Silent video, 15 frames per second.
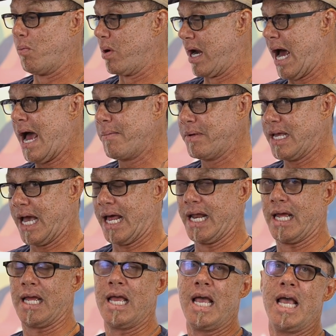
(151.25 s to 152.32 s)
from what I'm
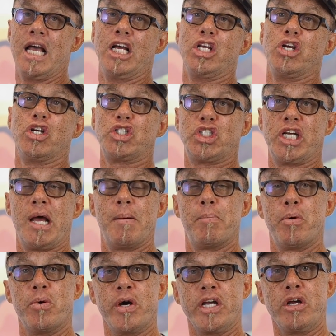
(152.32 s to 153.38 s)
getting, you're
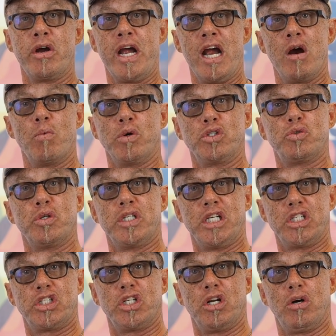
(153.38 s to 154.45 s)
shampooing your hair with
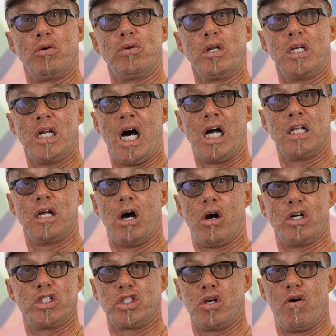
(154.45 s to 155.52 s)
traditional not
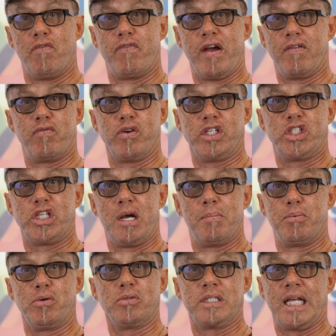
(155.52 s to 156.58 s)
our sulfate free
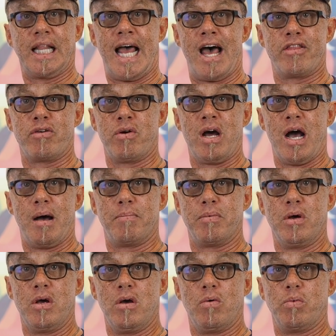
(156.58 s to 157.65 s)
shampoos that lather
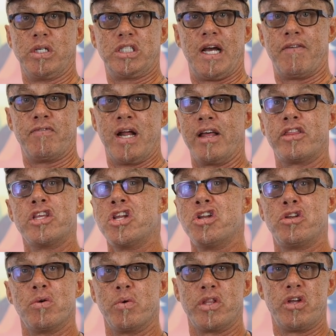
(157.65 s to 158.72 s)
up, which have nothing
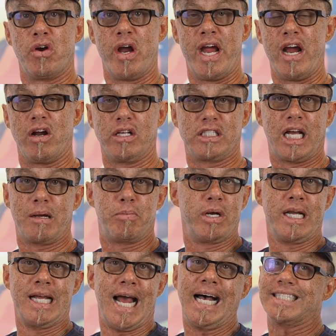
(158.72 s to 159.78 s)
to do with your hair. It's like
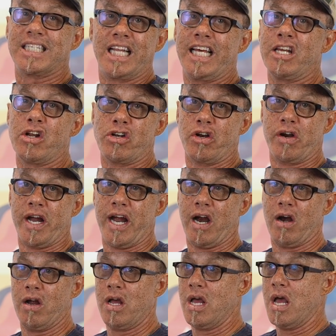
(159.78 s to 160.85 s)
putting gasoline on your
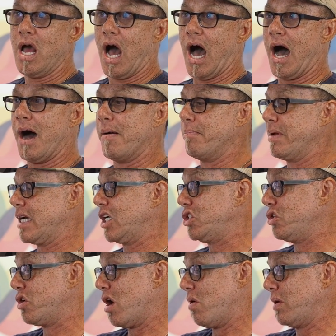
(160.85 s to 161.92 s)
hair. Um,
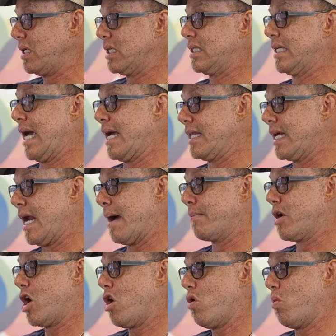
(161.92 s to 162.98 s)
because you go into saying that
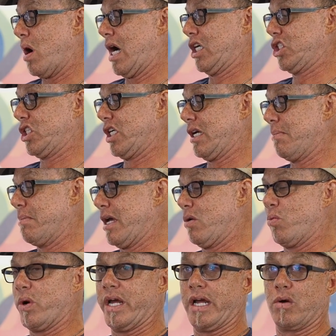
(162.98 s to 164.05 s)
I'm co-washing
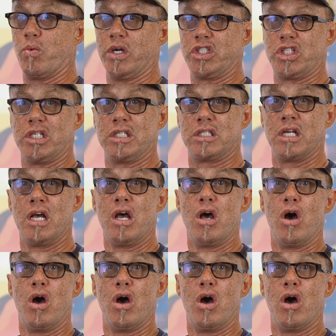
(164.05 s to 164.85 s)
midweek, which is